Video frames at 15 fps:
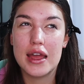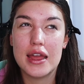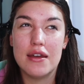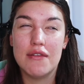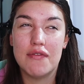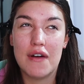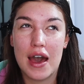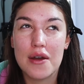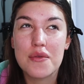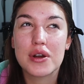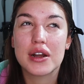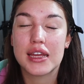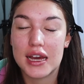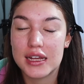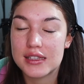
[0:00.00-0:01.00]
if I
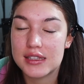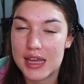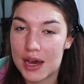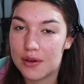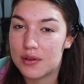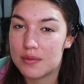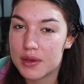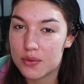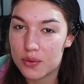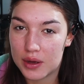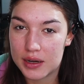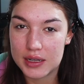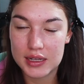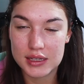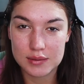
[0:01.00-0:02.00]
were to guess, that would be
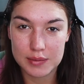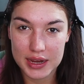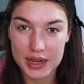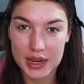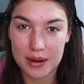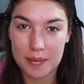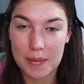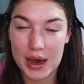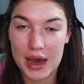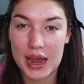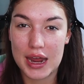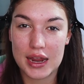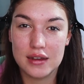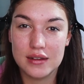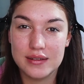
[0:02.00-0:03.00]
what is making
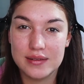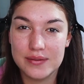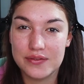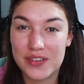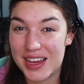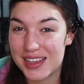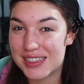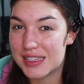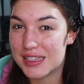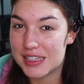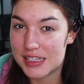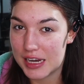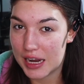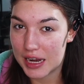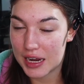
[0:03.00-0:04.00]
my face
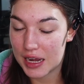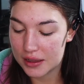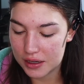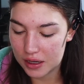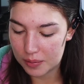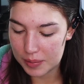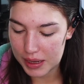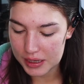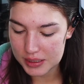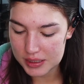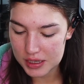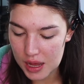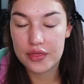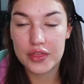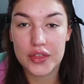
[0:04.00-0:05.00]
sting a little bit.
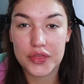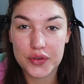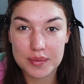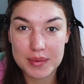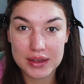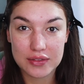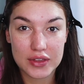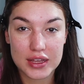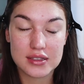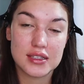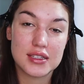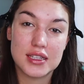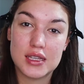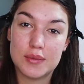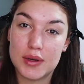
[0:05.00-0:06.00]
The three main things
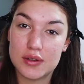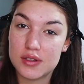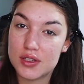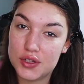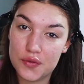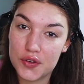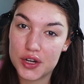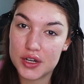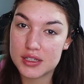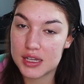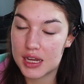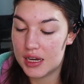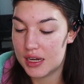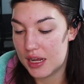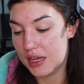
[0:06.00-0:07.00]
this is supposed to do for your
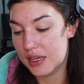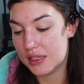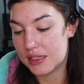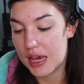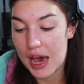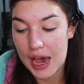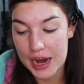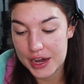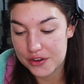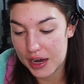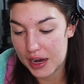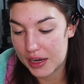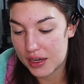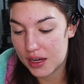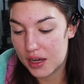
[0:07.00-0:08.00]
skin is
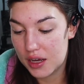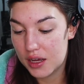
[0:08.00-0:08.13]
hydrate,